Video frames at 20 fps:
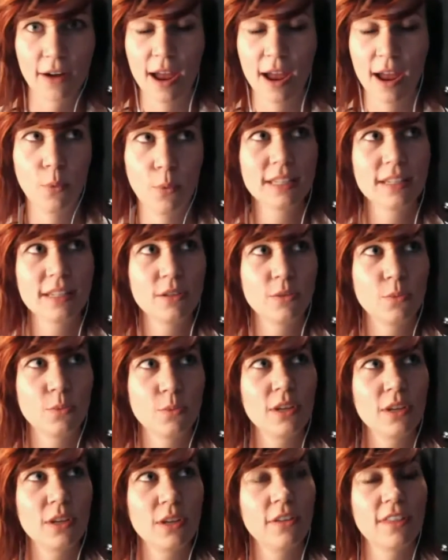What do
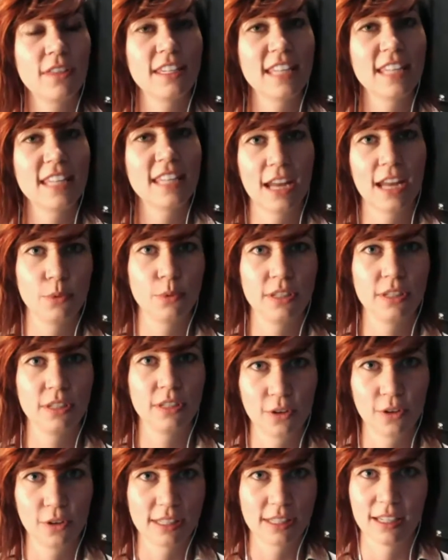you feel are the tangible
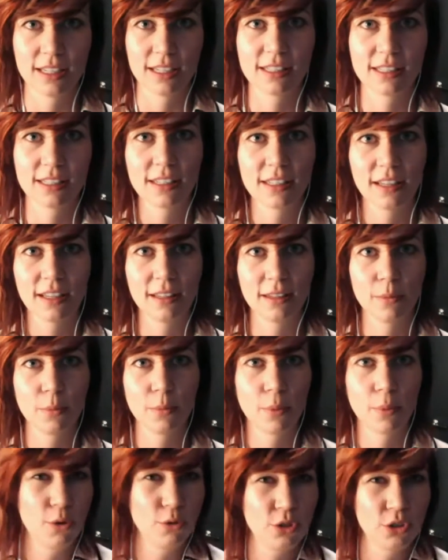differences in the
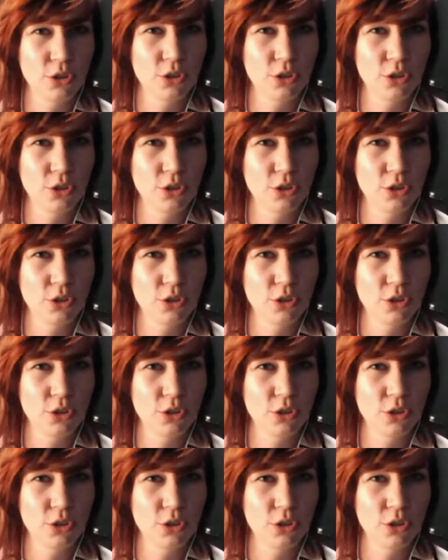approach